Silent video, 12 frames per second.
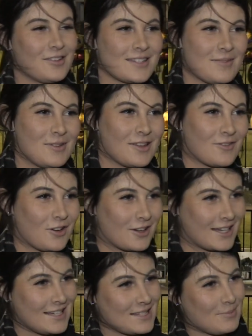some of the
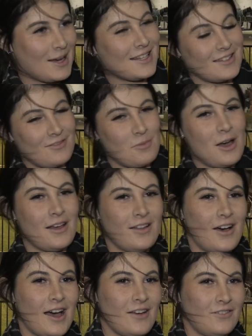rockiest parts of my
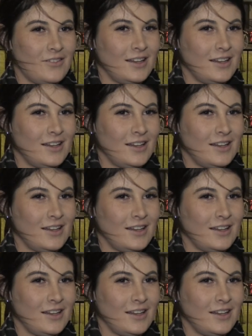life,